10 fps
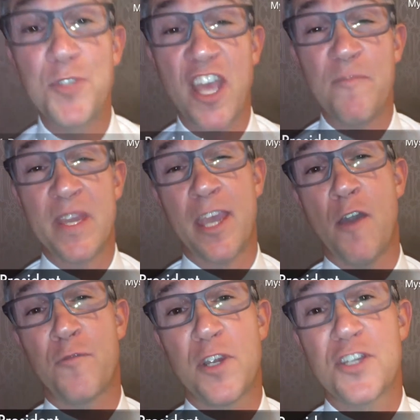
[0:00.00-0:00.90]
I'm Jeff
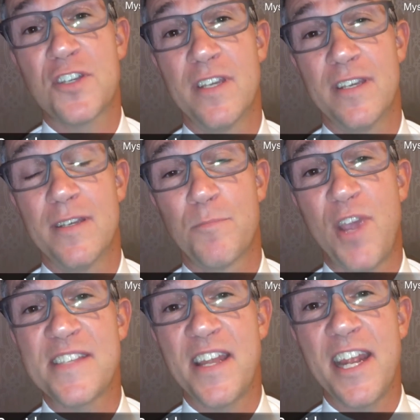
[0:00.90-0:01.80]
McElfresh,
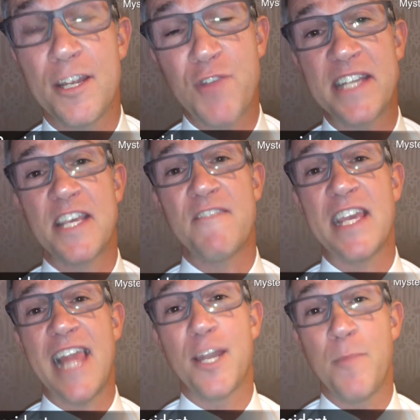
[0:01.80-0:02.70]
President of DirecTV
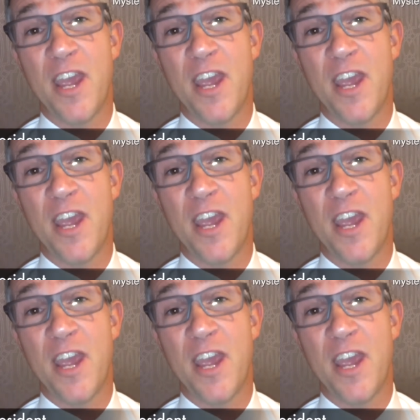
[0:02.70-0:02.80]
Latin